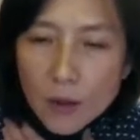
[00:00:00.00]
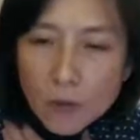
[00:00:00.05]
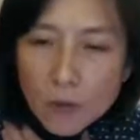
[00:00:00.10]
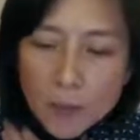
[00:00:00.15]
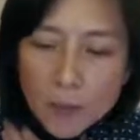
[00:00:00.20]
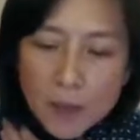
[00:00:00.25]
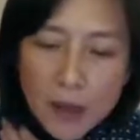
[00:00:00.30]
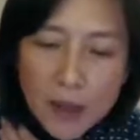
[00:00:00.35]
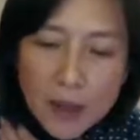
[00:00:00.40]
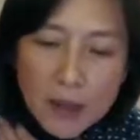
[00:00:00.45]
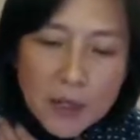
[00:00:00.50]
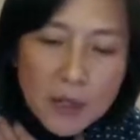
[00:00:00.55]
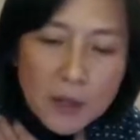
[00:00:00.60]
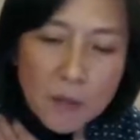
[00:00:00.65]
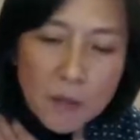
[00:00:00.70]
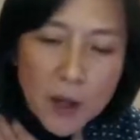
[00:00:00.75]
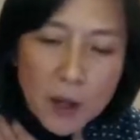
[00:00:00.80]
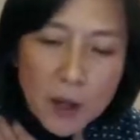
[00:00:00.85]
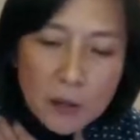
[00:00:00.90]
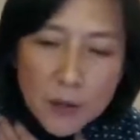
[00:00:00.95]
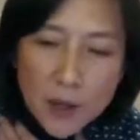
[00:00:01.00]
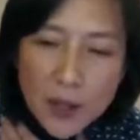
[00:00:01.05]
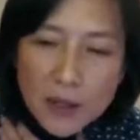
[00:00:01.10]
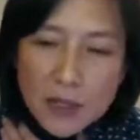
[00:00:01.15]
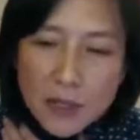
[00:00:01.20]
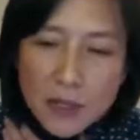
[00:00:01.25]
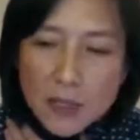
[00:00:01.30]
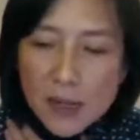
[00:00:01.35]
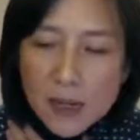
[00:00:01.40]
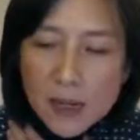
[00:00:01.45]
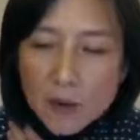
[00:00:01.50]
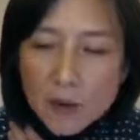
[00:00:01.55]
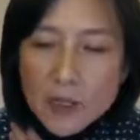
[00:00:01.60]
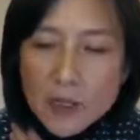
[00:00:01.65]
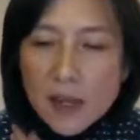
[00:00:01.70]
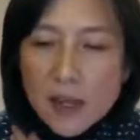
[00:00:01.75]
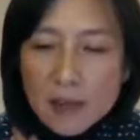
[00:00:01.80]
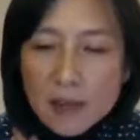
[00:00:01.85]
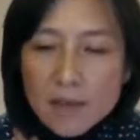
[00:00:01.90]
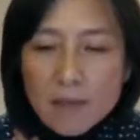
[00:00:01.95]
We planted about
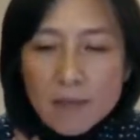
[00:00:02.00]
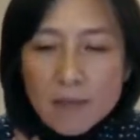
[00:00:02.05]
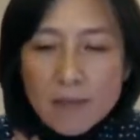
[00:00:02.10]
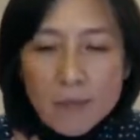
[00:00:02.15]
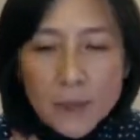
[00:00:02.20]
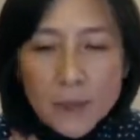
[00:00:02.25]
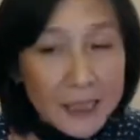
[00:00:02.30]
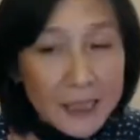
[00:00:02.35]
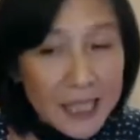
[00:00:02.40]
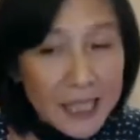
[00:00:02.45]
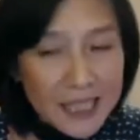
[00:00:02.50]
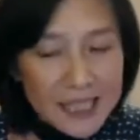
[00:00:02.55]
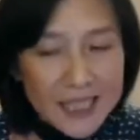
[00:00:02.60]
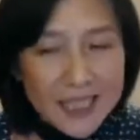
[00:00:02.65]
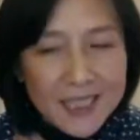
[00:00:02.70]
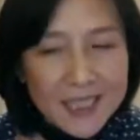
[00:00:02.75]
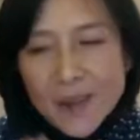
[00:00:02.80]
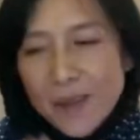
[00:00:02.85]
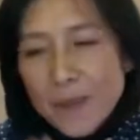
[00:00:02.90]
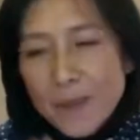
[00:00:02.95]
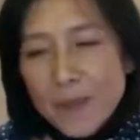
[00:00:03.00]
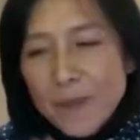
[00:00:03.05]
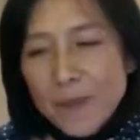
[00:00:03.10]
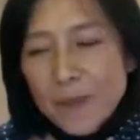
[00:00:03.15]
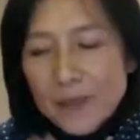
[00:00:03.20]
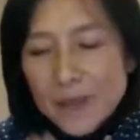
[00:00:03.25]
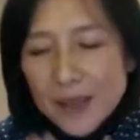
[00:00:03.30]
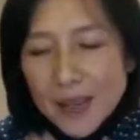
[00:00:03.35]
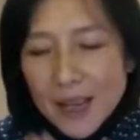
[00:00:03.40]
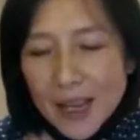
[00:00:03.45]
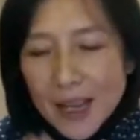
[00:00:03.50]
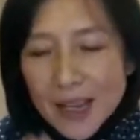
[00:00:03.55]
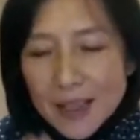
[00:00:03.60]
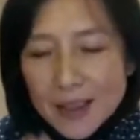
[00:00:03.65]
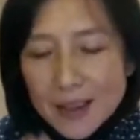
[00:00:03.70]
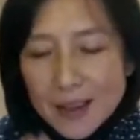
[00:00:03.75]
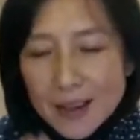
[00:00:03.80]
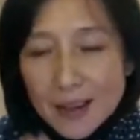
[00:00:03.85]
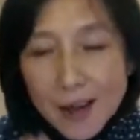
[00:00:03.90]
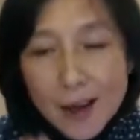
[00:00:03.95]
20,000 plugs
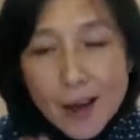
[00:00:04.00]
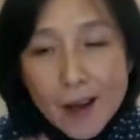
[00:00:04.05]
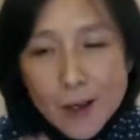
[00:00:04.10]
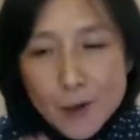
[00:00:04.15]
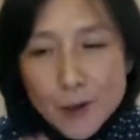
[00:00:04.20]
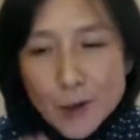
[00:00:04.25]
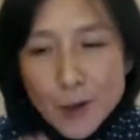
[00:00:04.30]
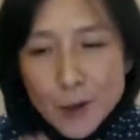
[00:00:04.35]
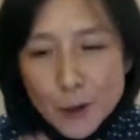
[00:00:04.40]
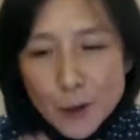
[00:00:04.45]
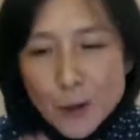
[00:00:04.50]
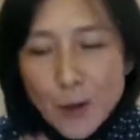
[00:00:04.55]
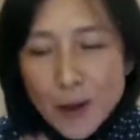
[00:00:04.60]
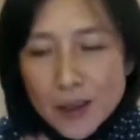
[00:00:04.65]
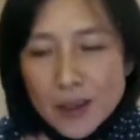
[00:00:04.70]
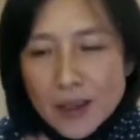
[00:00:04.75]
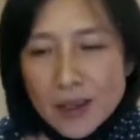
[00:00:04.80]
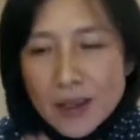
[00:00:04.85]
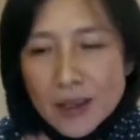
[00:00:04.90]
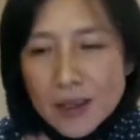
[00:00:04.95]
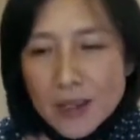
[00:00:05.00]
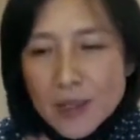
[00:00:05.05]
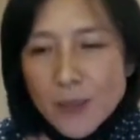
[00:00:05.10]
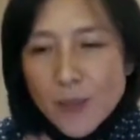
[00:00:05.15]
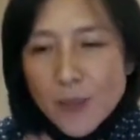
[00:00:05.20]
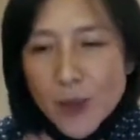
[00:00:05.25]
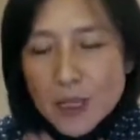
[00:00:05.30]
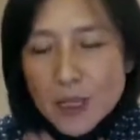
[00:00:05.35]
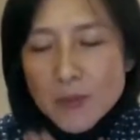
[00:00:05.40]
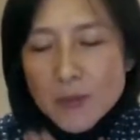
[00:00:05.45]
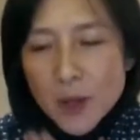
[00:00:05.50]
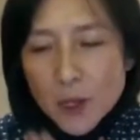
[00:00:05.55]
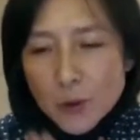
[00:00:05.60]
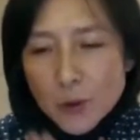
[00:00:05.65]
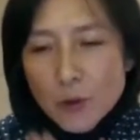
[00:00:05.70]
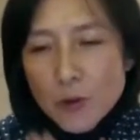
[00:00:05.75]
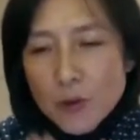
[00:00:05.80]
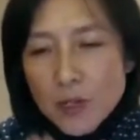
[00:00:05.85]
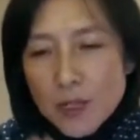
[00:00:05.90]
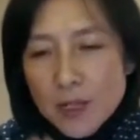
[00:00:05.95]
and 120 specimen
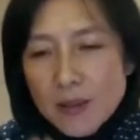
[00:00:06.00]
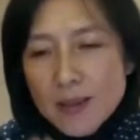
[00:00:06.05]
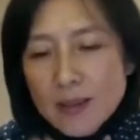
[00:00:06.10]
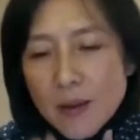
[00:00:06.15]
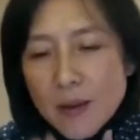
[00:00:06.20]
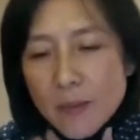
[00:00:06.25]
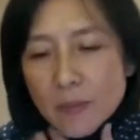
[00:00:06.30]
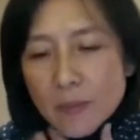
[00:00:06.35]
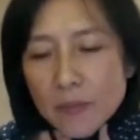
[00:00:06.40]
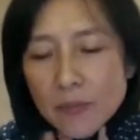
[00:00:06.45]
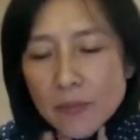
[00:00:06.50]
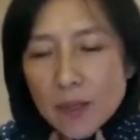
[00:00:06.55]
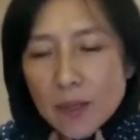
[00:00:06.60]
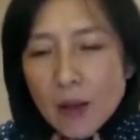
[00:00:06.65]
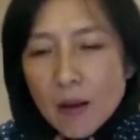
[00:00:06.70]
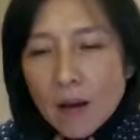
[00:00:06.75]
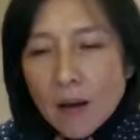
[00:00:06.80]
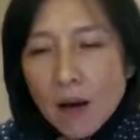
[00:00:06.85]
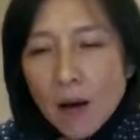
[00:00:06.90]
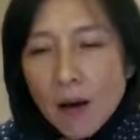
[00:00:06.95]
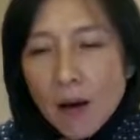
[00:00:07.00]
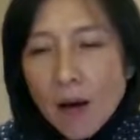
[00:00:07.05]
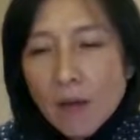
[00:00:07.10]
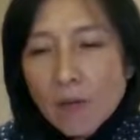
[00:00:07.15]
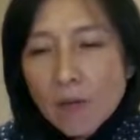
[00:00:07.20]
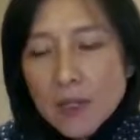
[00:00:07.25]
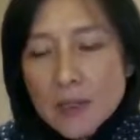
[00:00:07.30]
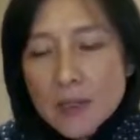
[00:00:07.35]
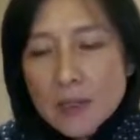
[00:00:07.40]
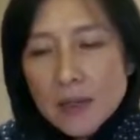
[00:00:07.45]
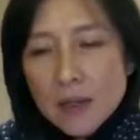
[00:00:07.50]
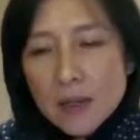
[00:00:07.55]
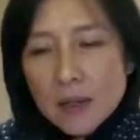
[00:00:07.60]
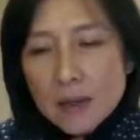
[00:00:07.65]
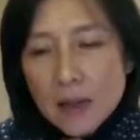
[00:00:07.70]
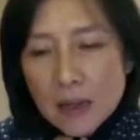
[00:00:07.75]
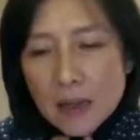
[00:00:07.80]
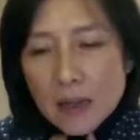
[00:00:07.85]
trees. All was done